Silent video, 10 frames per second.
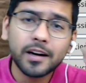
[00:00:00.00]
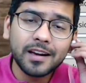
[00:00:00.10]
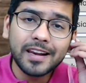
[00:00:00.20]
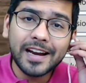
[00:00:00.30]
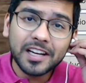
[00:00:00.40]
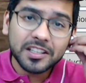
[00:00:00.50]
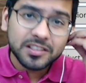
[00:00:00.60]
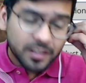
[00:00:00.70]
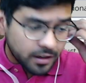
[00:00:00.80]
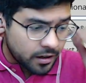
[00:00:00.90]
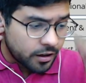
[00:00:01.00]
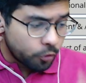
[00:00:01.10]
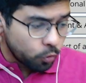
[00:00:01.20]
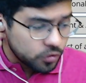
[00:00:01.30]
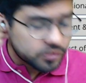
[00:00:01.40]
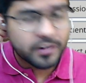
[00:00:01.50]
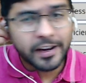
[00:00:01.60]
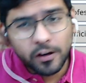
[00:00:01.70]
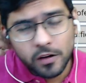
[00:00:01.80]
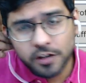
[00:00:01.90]
latest rules,
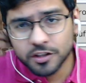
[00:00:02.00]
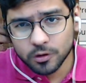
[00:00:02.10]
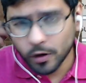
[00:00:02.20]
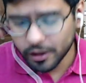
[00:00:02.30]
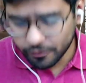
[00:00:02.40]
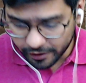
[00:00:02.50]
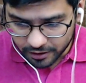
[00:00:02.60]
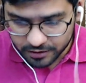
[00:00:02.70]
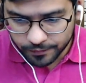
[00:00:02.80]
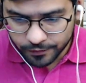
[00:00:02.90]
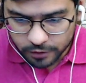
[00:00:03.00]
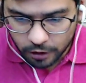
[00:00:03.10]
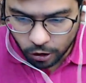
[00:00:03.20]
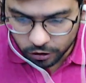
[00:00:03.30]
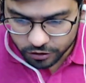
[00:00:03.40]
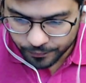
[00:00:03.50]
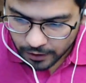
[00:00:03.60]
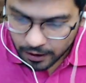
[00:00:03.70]
regulations, whatever it is, the laws.